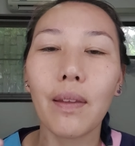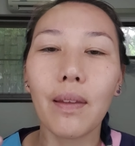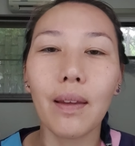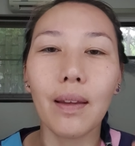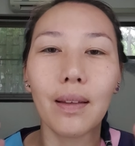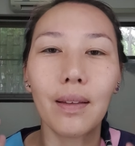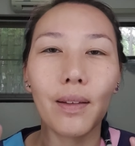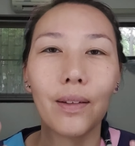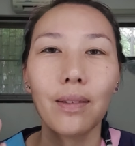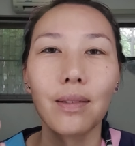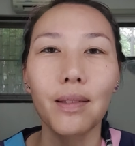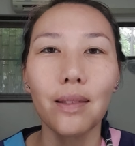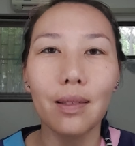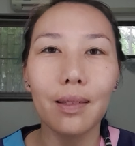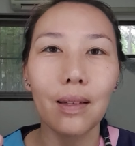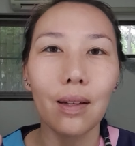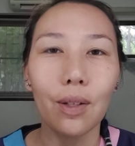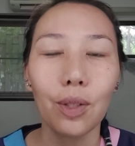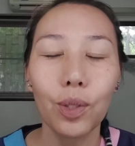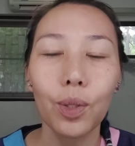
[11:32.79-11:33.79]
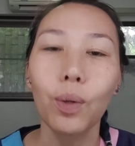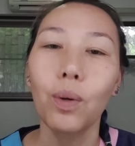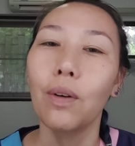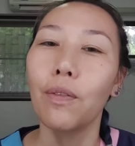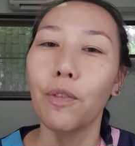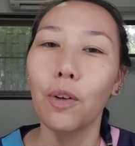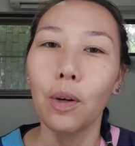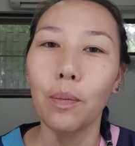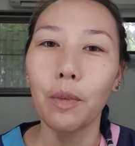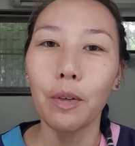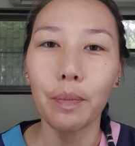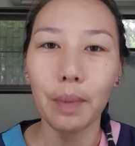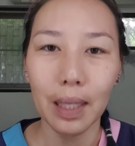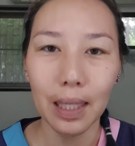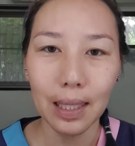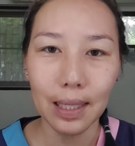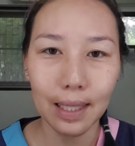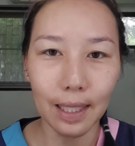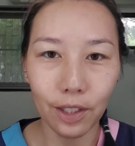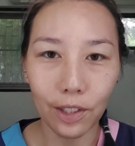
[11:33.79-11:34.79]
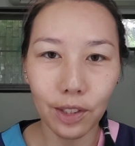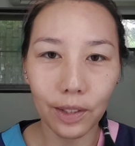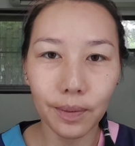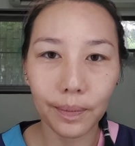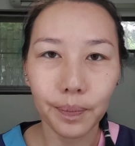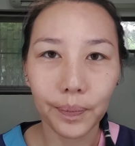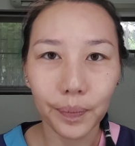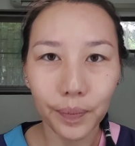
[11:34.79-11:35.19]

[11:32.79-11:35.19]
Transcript: and it's also a form of meditation.